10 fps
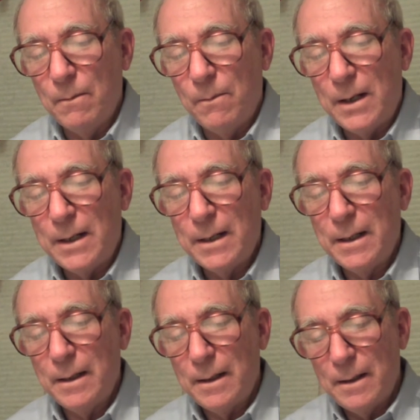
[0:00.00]

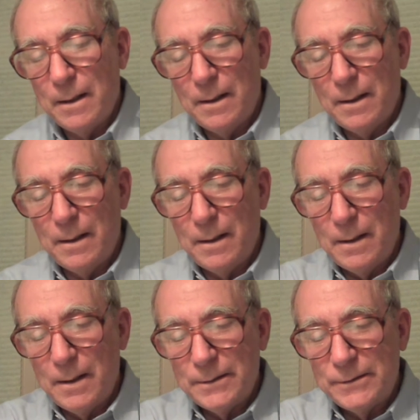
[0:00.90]
by
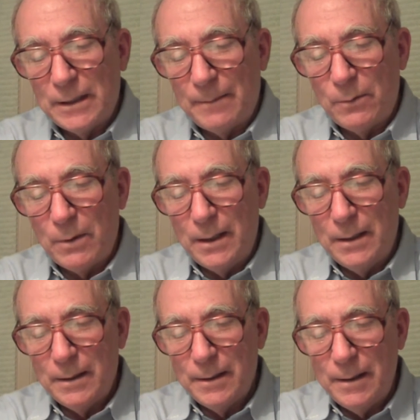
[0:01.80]

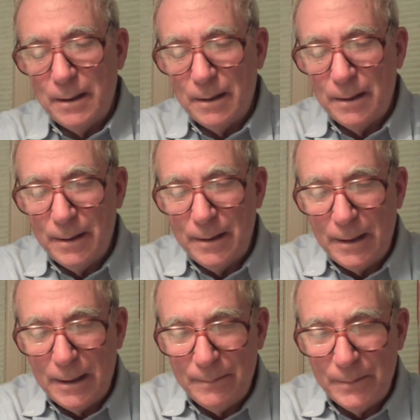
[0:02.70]
separating the
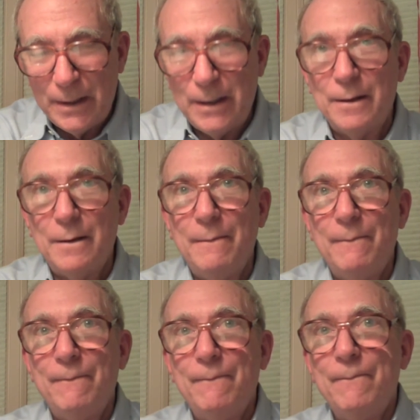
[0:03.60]
name data
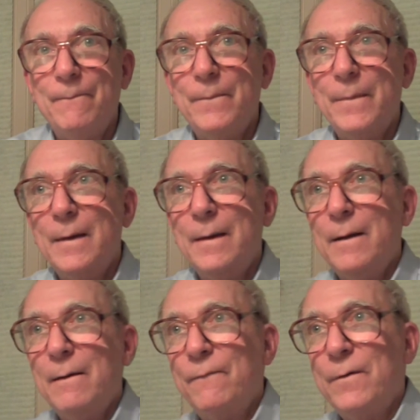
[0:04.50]

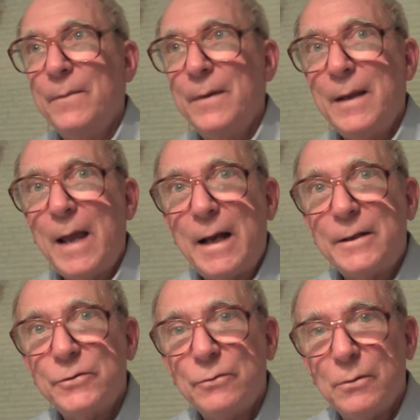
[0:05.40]
from the
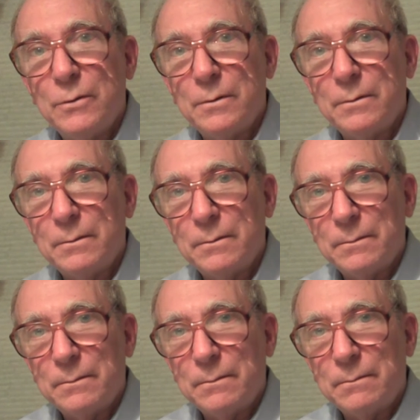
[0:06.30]
actual
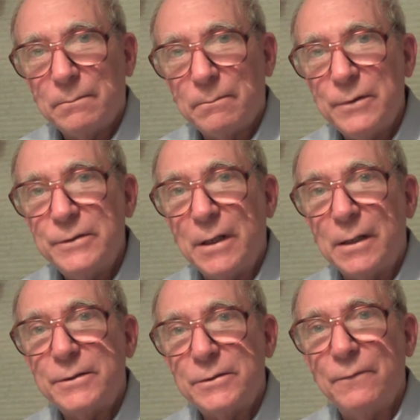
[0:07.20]

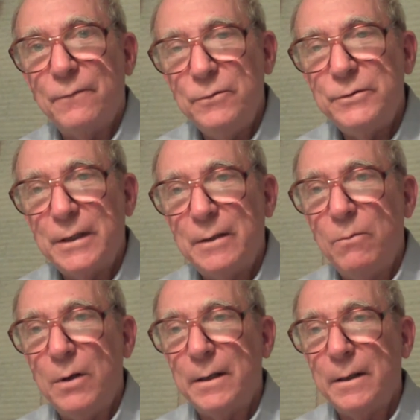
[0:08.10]
results of who said
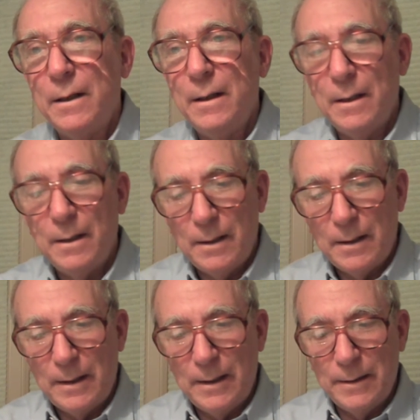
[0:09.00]
what,
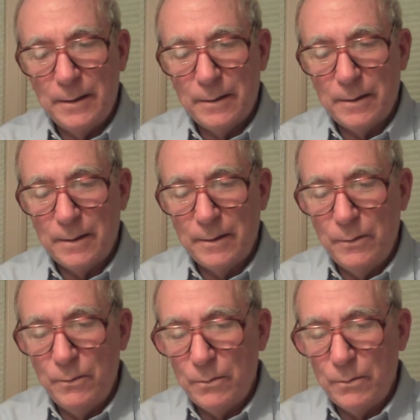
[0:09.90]
and you